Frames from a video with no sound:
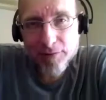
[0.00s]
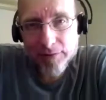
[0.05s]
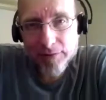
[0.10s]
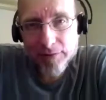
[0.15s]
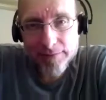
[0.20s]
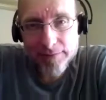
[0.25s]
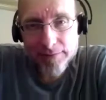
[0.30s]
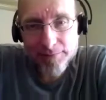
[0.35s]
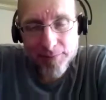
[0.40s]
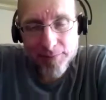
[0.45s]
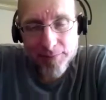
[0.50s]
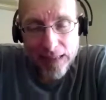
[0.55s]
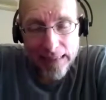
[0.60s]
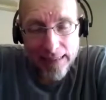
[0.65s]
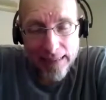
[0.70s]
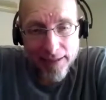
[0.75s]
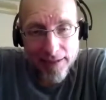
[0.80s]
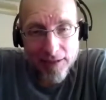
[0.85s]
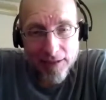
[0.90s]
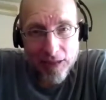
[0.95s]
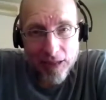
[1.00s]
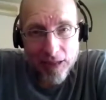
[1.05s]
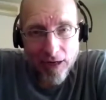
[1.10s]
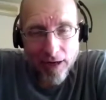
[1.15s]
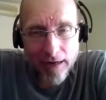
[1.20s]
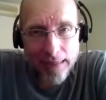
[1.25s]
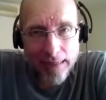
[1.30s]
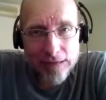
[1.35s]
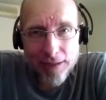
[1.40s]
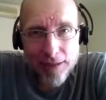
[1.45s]
Absolutely.
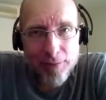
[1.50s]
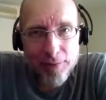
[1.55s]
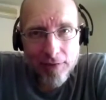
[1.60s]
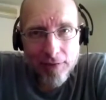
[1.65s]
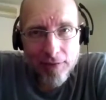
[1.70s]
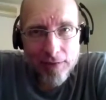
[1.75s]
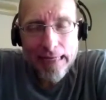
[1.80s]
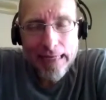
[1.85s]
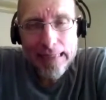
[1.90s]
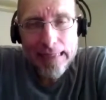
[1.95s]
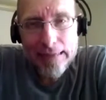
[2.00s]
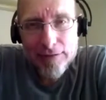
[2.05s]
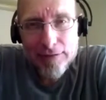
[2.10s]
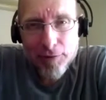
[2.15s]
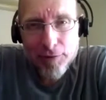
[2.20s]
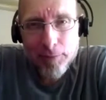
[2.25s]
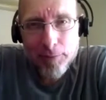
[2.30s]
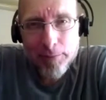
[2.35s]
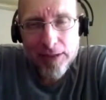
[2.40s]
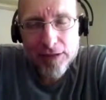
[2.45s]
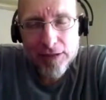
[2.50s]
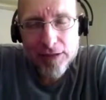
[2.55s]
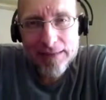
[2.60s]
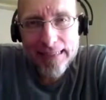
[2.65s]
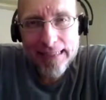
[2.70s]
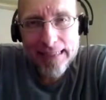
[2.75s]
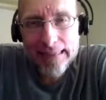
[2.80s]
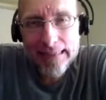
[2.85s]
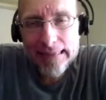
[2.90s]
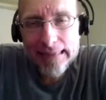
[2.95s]
All right, gentlemen, thank you so
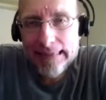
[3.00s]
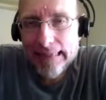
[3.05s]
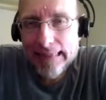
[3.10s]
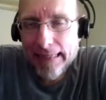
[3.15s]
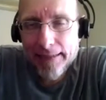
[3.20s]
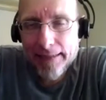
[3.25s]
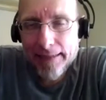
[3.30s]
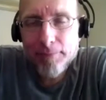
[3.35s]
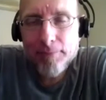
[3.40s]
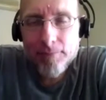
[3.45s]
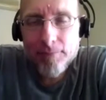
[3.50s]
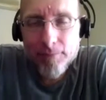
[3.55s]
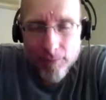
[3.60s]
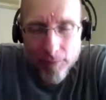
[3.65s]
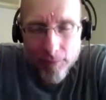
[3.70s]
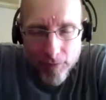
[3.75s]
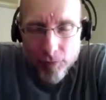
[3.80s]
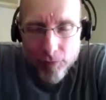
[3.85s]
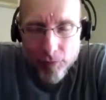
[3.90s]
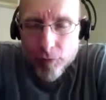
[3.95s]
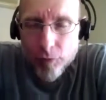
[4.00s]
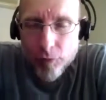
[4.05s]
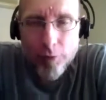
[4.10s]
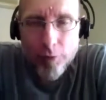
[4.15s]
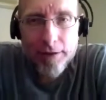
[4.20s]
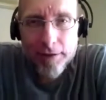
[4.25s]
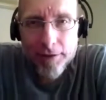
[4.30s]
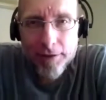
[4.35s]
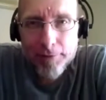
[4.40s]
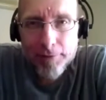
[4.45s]
much for taking the time.
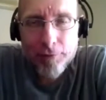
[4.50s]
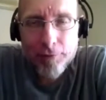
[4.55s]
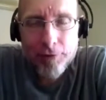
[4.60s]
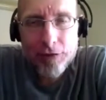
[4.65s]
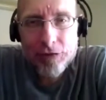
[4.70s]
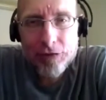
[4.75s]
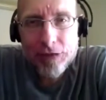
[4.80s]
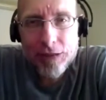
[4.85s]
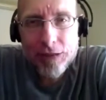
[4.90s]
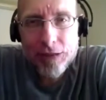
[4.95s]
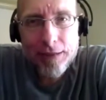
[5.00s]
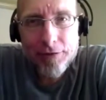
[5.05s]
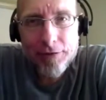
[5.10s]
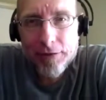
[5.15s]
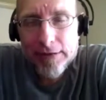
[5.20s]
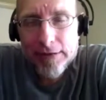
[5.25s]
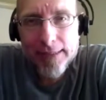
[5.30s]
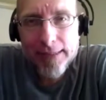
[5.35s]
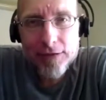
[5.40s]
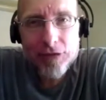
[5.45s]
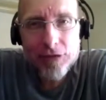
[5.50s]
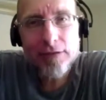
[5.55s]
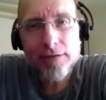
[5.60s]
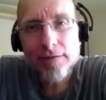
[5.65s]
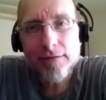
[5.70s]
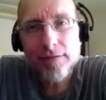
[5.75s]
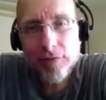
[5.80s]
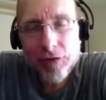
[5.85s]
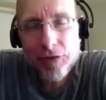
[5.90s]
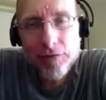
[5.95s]
Greatly appreciate your
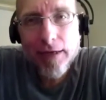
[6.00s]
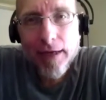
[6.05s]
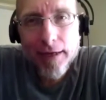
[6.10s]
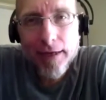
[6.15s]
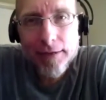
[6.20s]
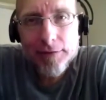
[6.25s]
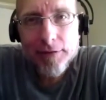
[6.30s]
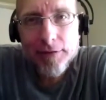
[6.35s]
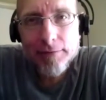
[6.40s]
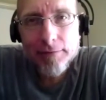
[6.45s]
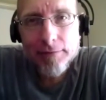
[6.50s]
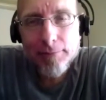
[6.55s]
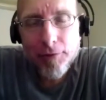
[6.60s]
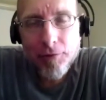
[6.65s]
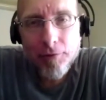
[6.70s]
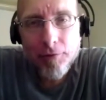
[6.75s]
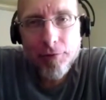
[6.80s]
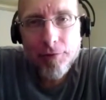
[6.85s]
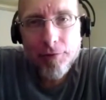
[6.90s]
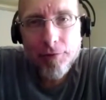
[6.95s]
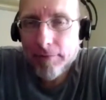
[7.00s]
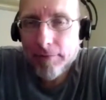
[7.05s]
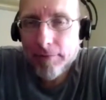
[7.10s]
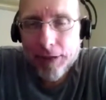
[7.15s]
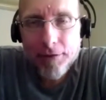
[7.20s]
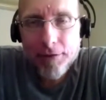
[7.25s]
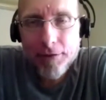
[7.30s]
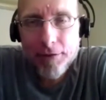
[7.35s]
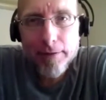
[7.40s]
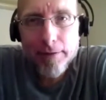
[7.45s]
attention. You guys are
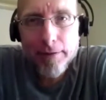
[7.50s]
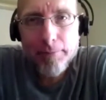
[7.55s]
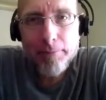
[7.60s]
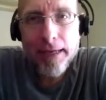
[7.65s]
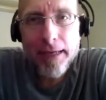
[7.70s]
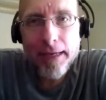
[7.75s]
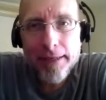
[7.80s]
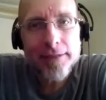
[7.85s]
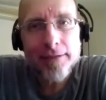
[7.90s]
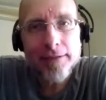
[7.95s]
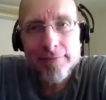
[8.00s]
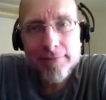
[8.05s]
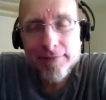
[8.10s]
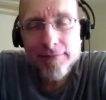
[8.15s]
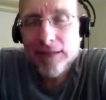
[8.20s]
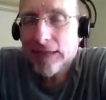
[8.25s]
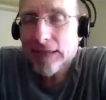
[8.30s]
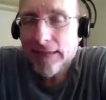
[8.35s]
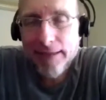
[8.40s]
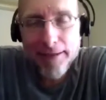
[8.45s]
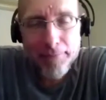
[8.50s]
both, you know, amazing,